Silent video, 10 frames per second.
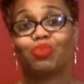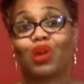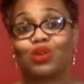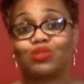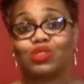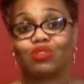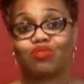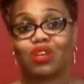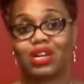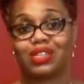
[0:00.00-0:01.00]
prone to
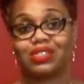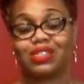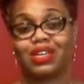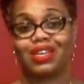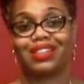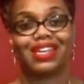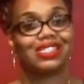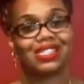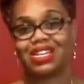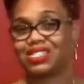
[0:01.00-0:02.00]
rust.
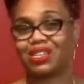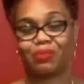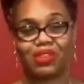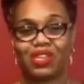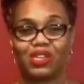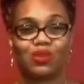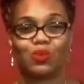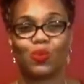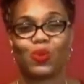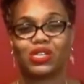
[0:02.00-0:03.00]
That's not something that you
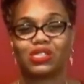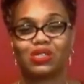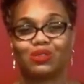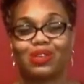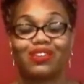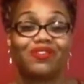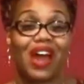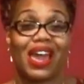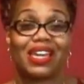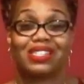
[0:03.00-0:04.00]
will want to
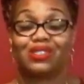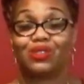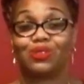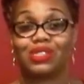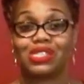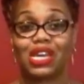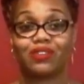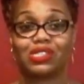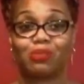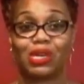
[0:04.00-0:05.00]
invite into the
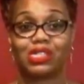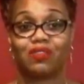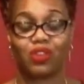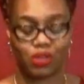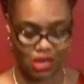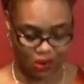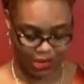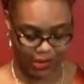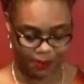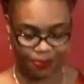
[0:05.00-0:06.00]
sacred space of your
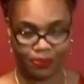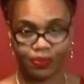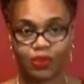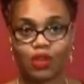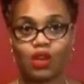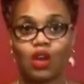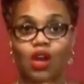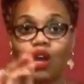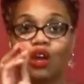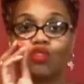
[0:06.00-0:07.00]
yoni.
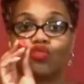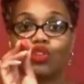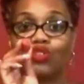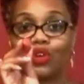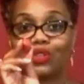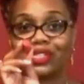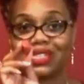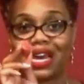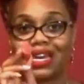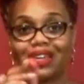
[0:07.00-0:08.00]

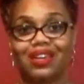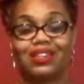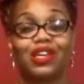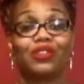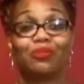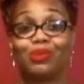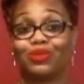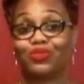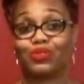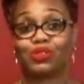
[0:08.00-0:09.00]
Rhodochrosite, another
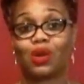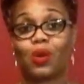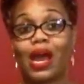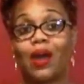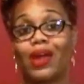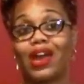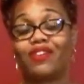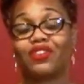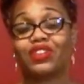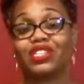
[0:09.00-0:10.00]
beautiful stone.
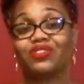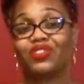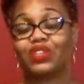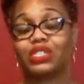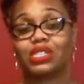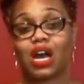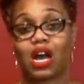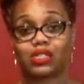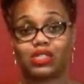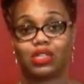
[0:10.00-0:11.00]
However, it's very
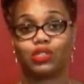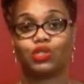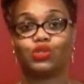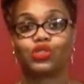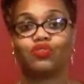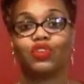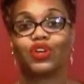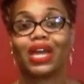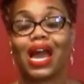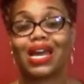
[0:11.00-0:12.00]
toxic due to
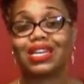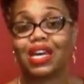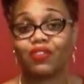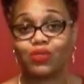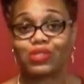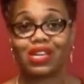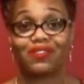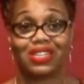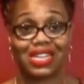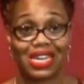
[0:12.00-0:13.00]
very high levels
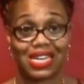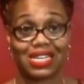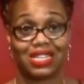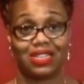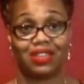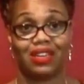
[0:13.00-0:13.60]
of lead.